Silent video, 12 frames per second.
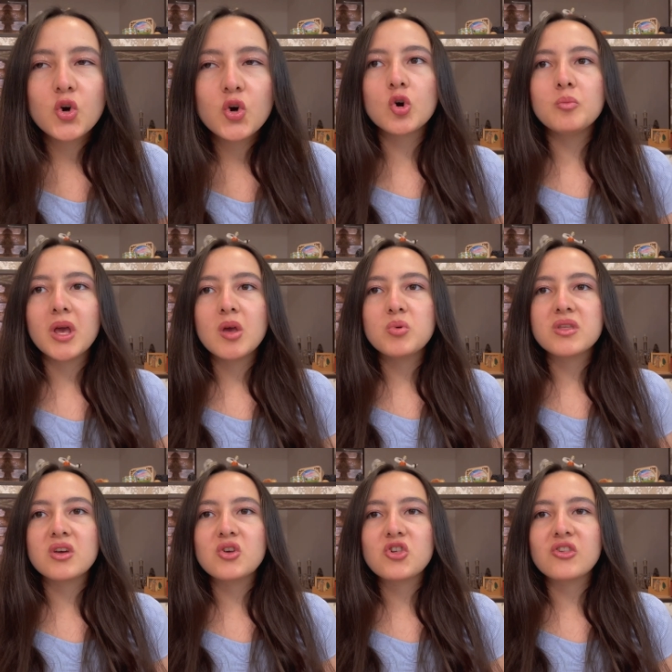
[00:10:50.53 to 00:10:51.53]
or maybe
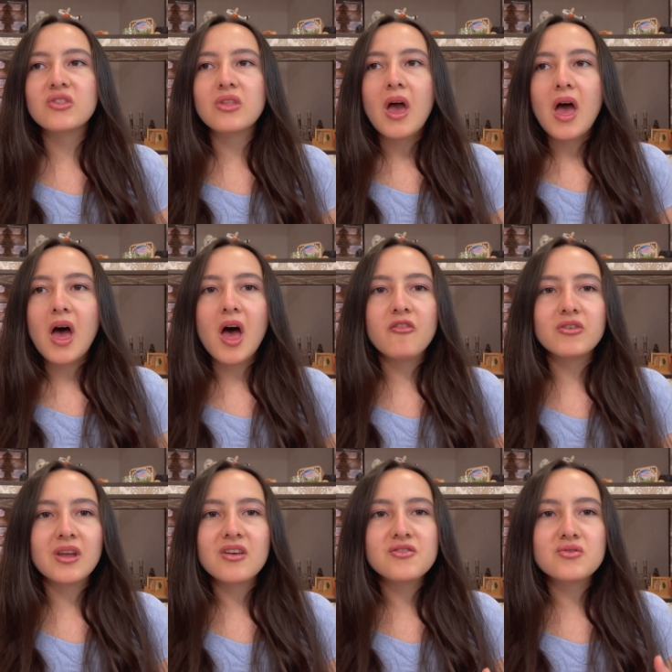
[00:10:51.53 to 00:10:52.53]
they just have
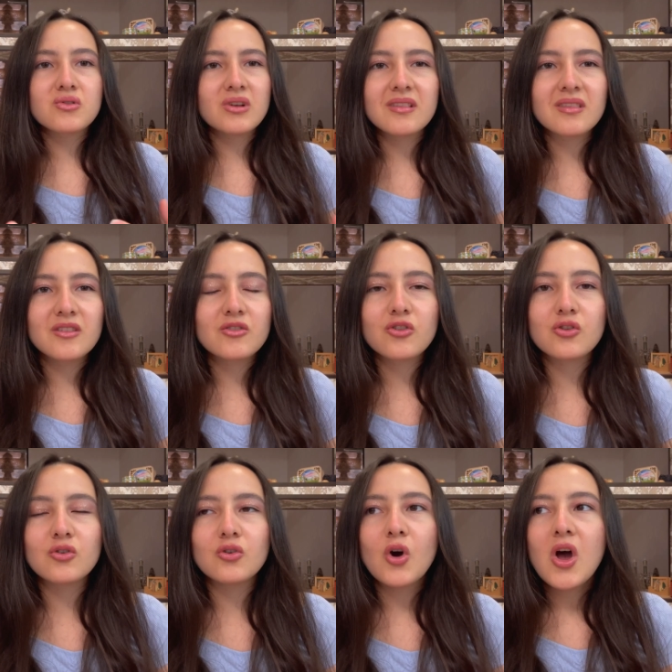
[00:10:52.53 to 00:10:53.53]
another reason
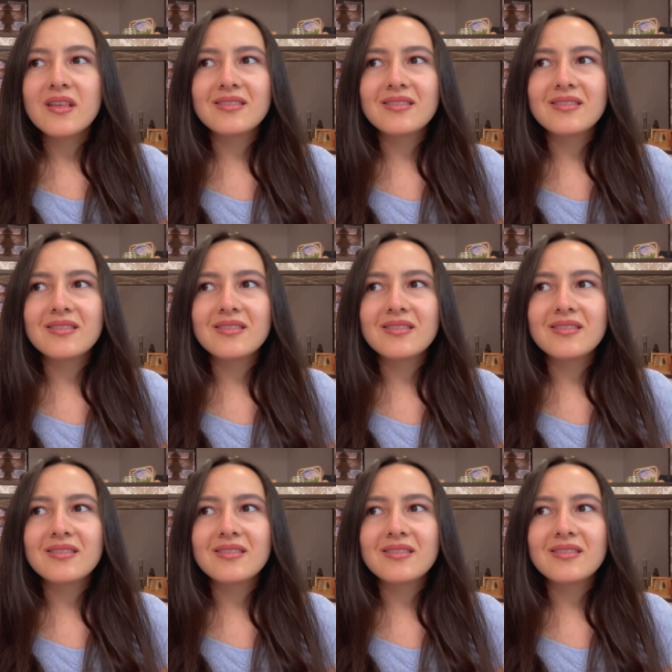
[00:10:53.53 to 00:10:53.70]
to